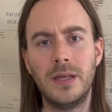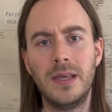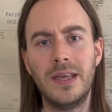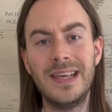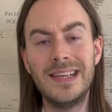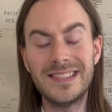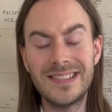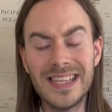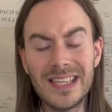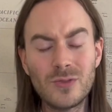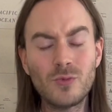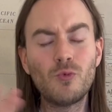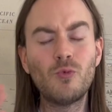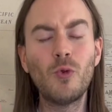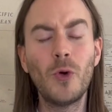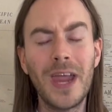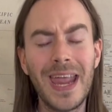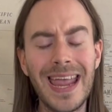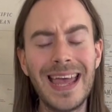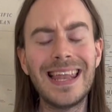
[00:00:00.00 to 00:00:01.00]
Is this
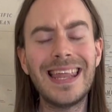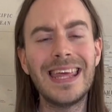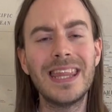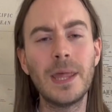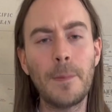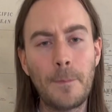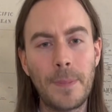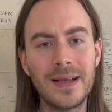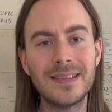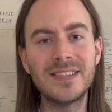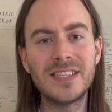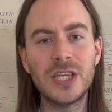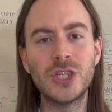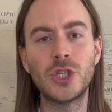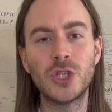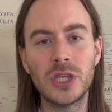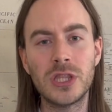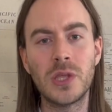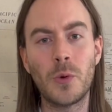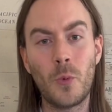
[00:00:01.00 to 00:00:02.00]
really the
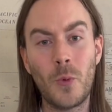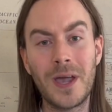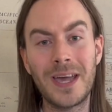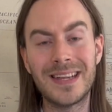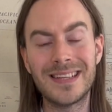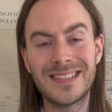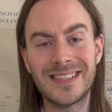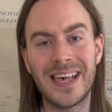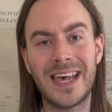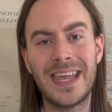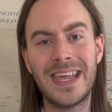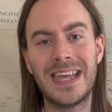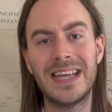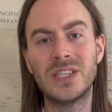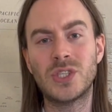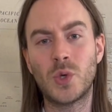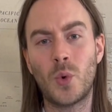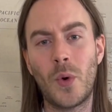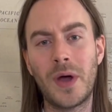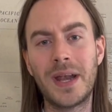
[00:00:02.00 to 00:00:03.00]
position that we're going to take
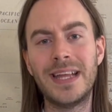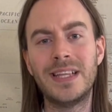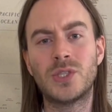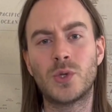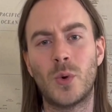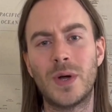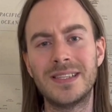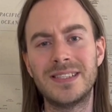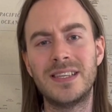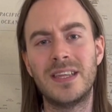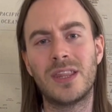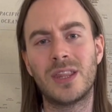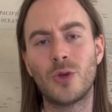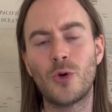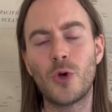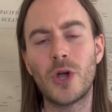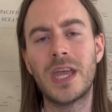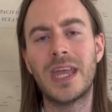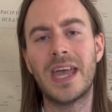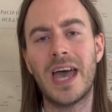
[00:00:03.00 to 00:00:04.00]
in
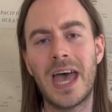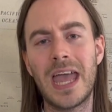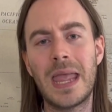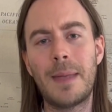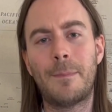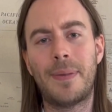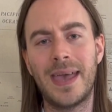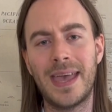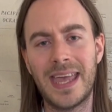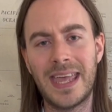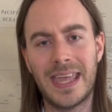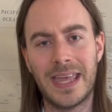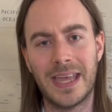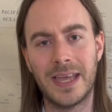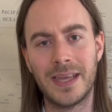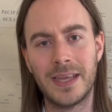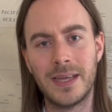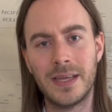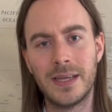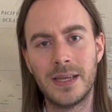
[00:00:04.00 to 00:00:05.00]
2023, AP?
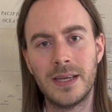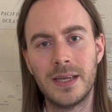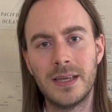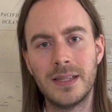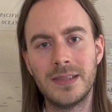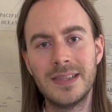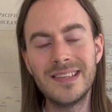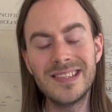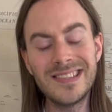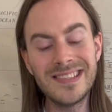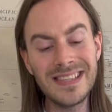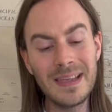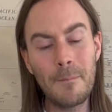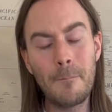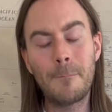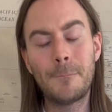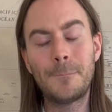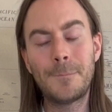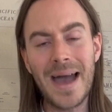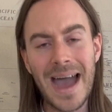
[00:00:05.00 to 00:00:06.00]
This is
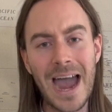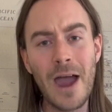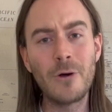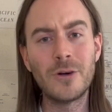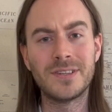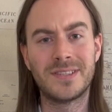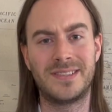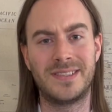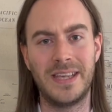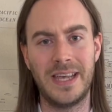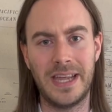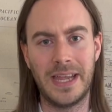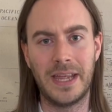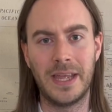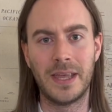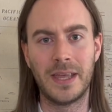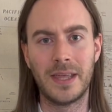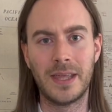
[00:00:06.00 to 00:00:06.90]
embarrassing.